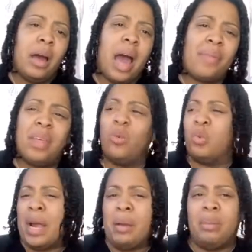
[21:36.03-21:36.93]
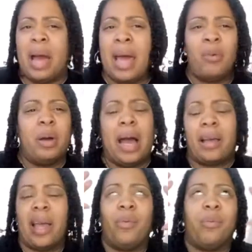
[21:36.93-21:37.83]
I think right. I don't. I
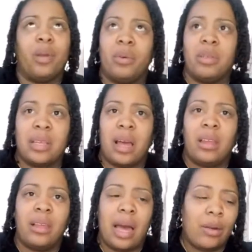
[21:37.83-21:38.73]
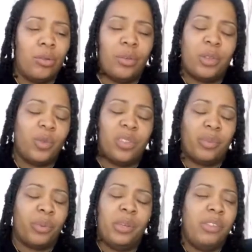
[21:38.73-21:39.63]
can't remember exactly. I don't know if this was the
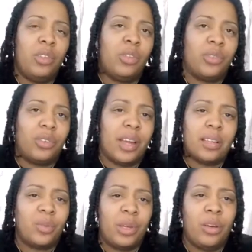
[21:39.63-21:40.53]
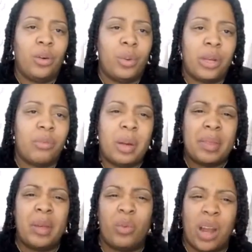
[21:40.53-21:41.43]
previews for next week or whatever. But I
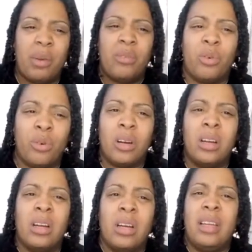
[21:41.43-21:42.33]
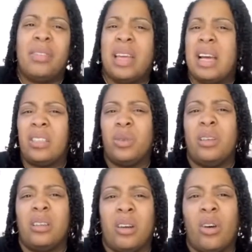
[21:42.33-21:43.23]
think right before they got into a
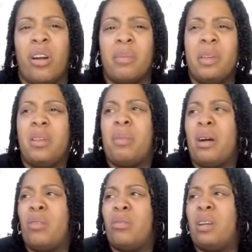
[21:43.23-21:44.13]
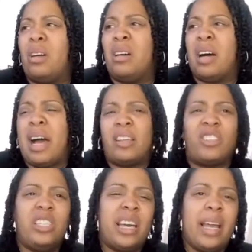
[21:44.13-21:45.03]
little argument about uh, how
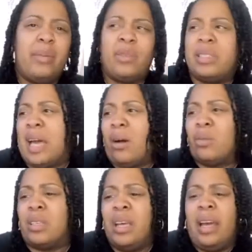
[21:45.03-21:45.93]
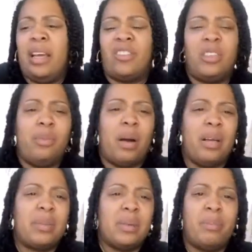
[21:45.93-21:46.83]
she came to his house and she bought
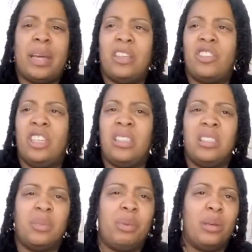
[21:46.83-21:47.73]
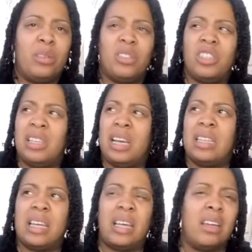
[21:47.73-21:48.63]
him some bed sheets and some pillows and shit like
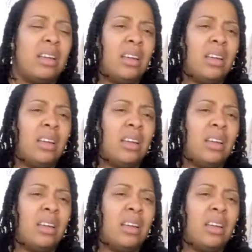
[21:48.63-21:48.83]
that,